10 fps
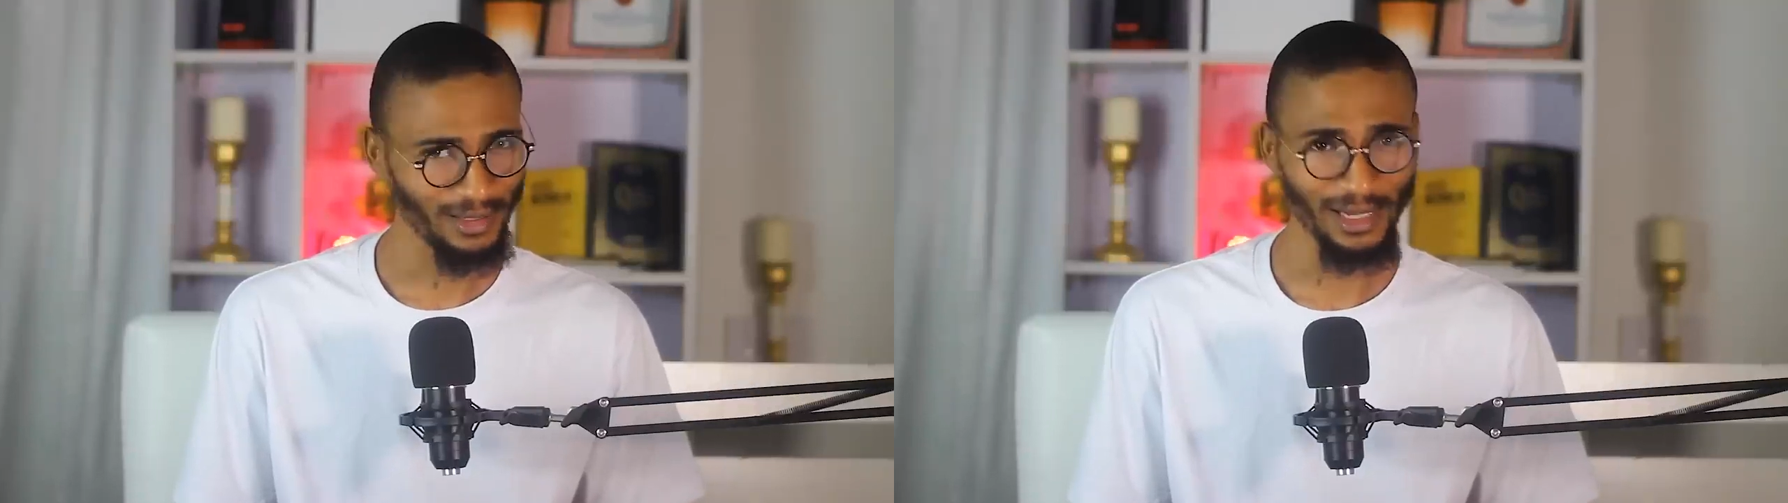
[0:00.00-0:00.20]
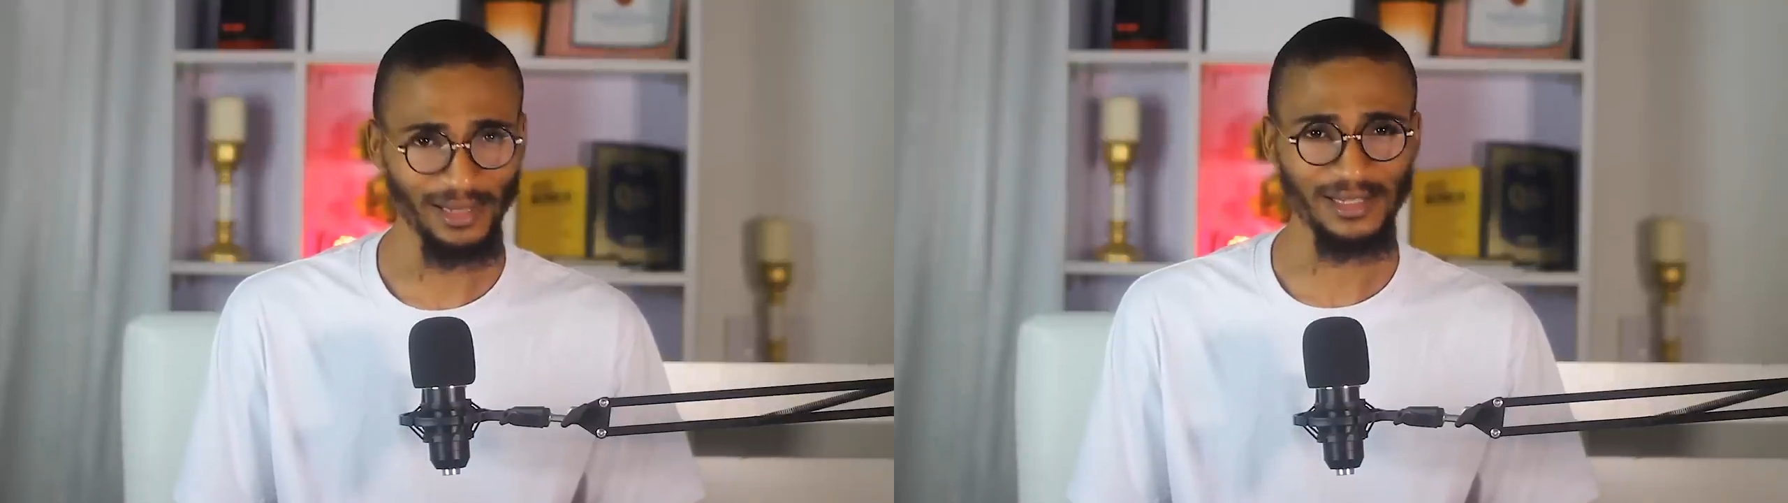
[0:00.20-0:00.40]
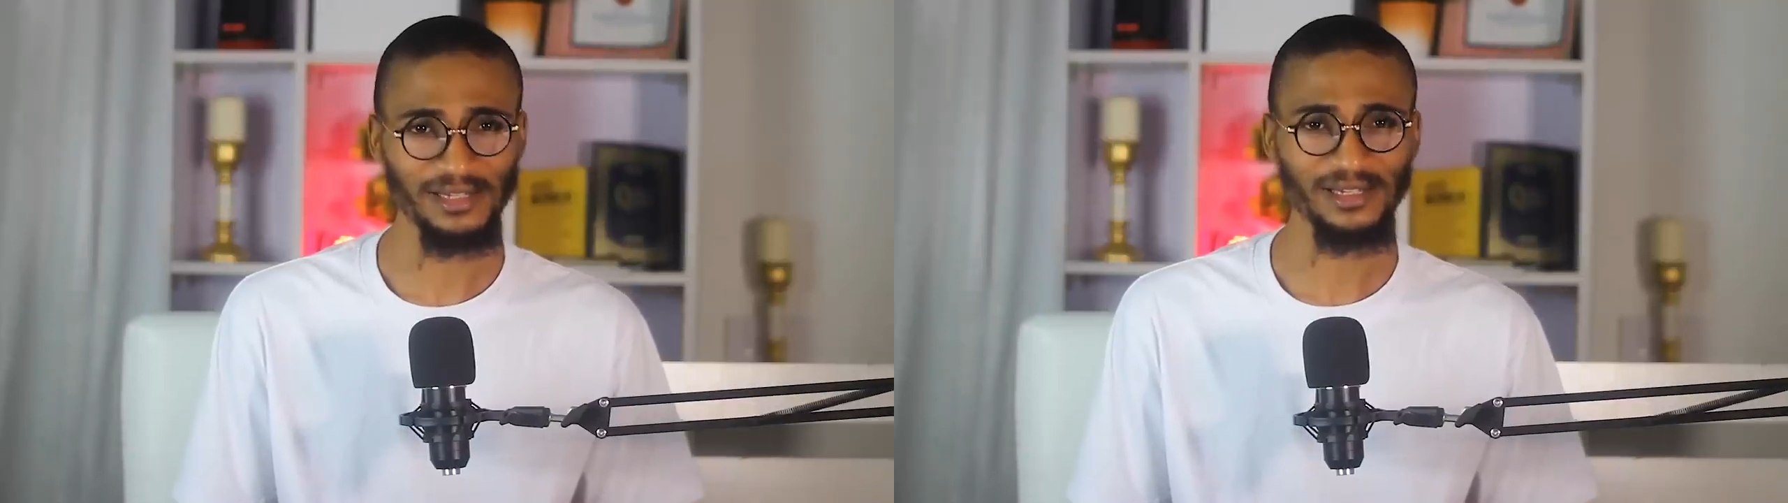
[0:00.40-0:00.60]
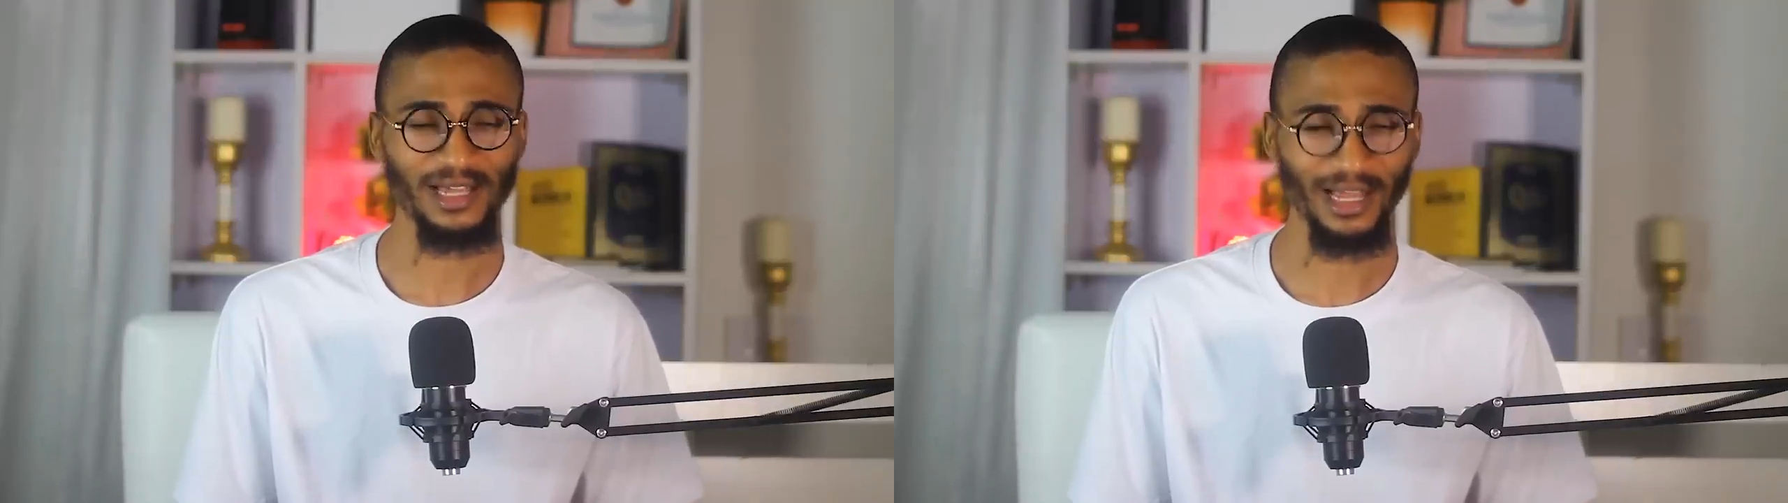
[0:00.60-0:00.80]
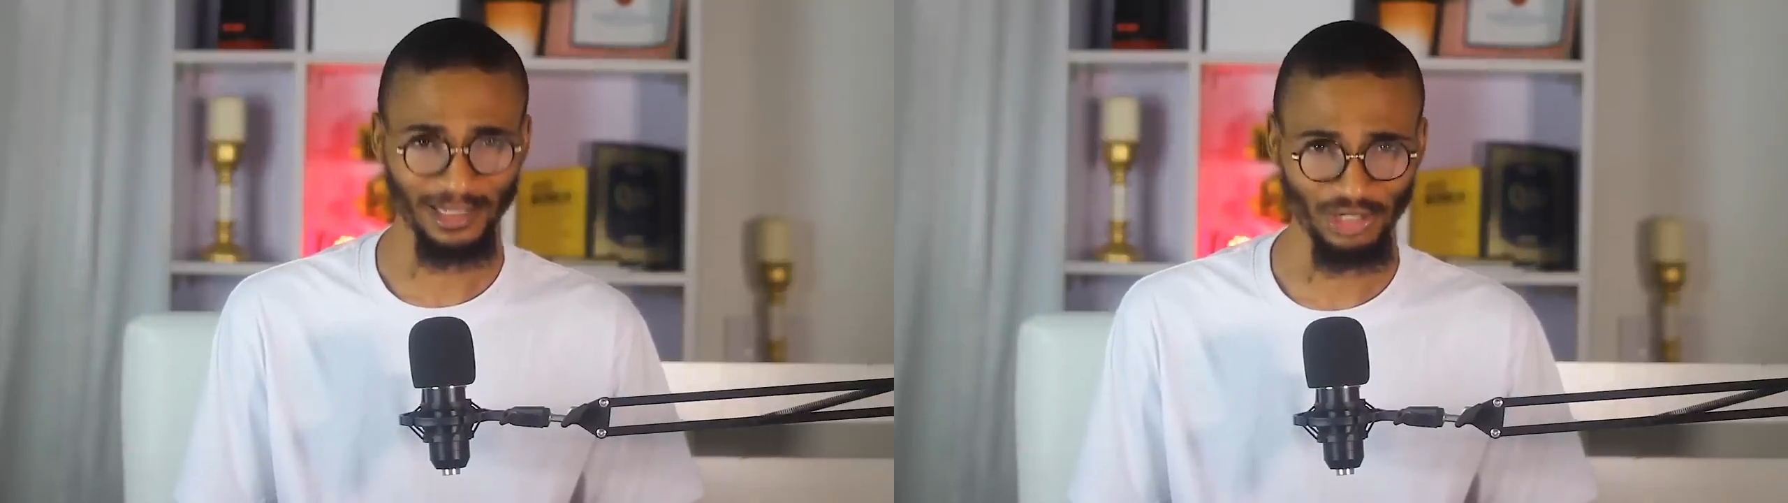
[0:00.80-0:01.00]

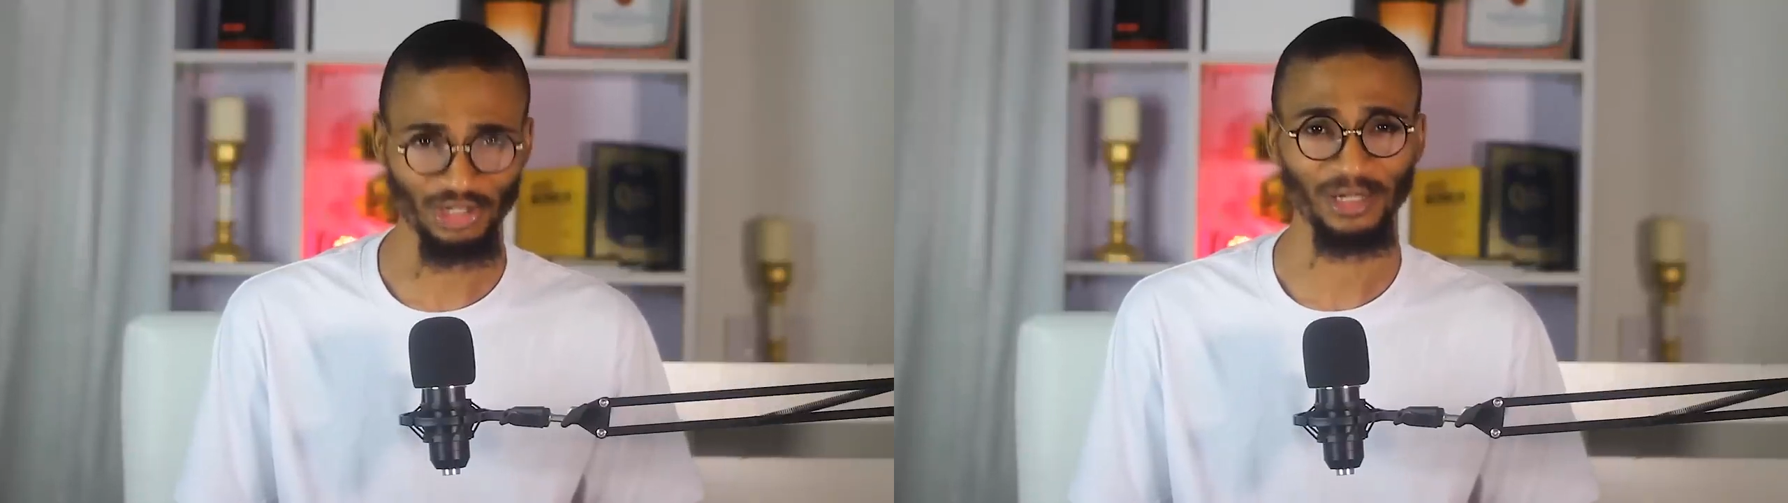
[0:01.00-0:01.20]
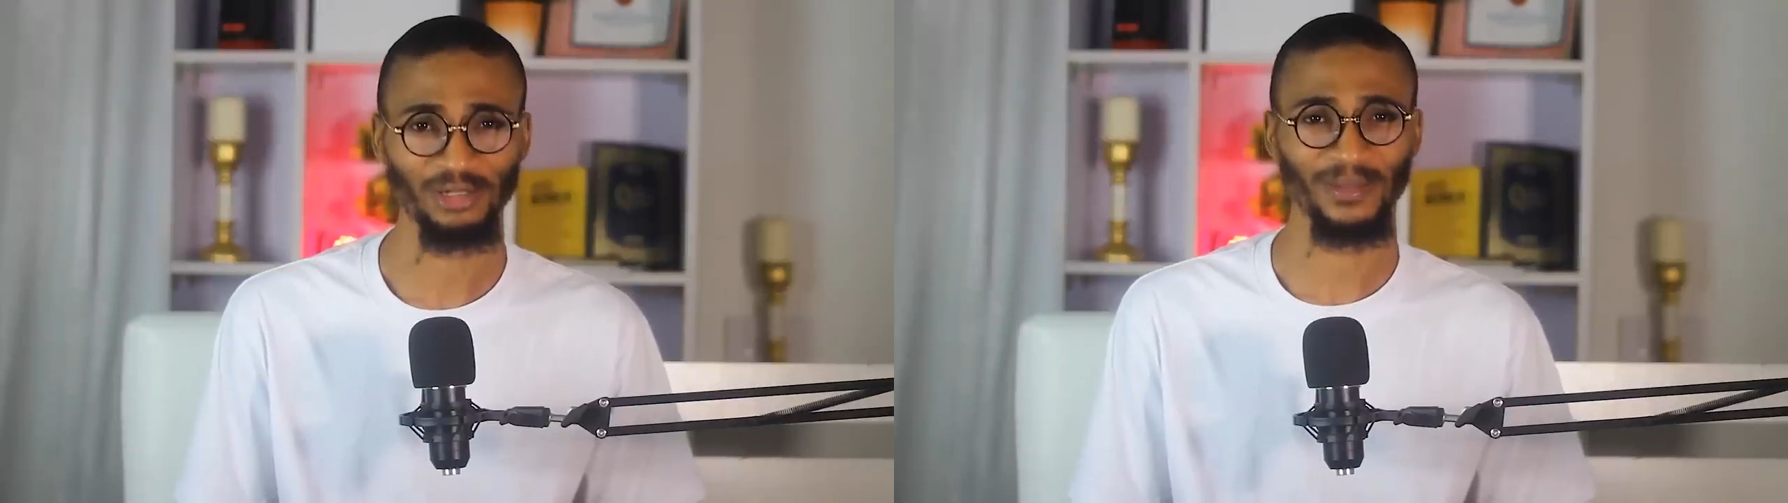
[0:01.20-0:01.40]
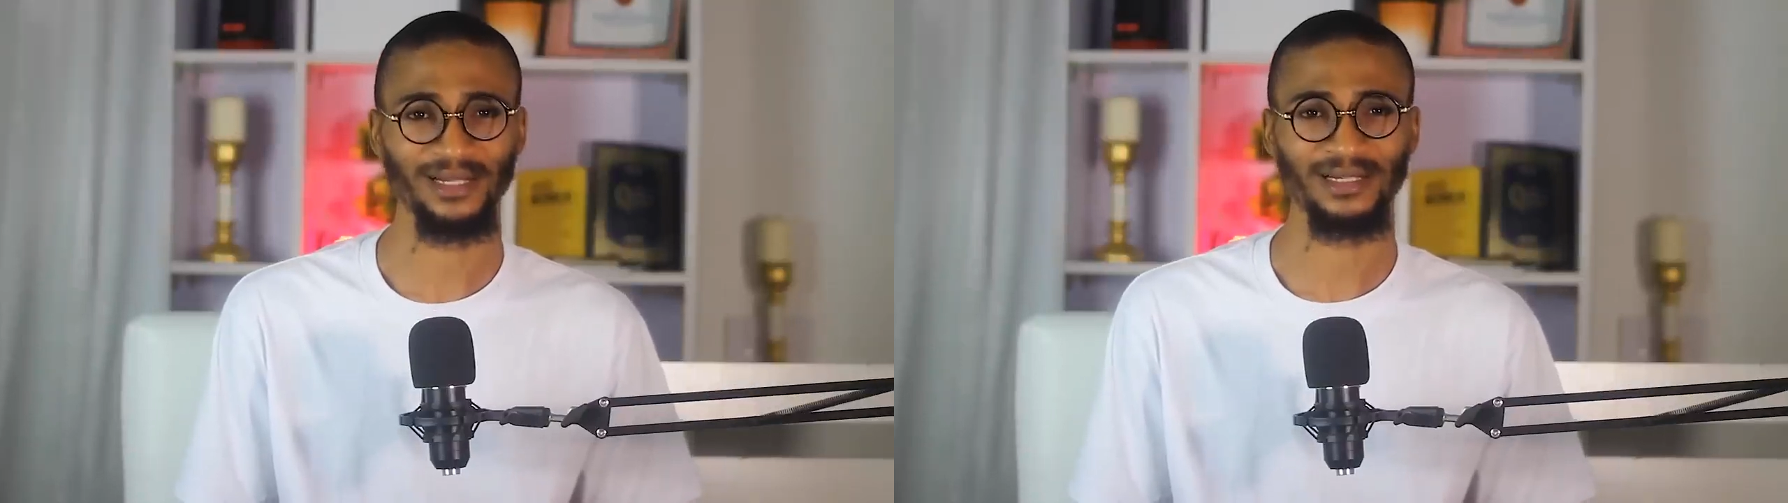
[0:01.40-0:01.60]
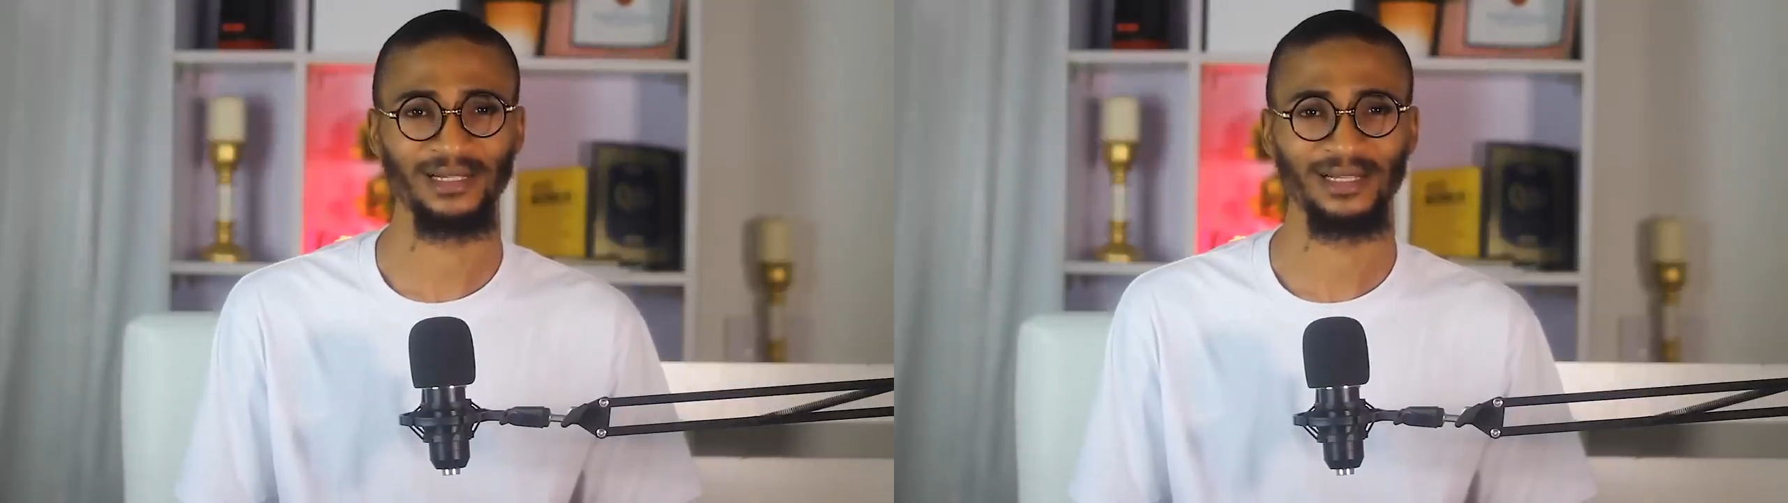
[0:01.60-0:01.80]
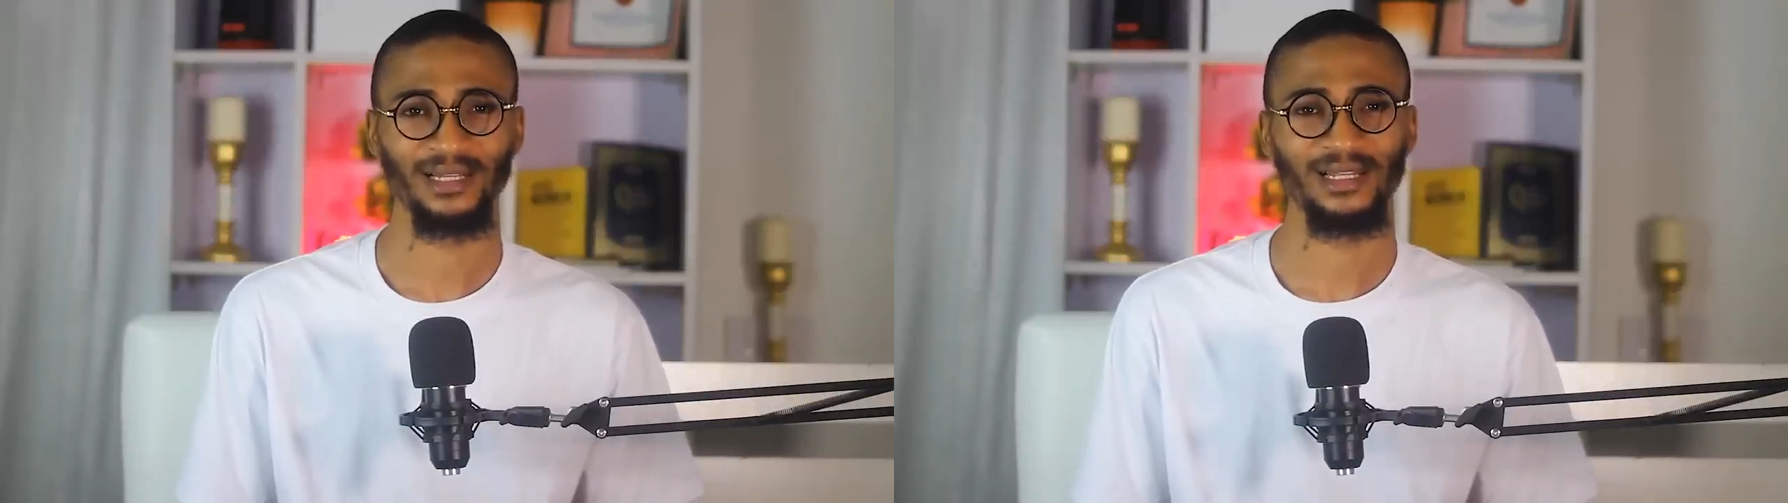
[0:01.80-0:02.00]
Ladies and gentlemen,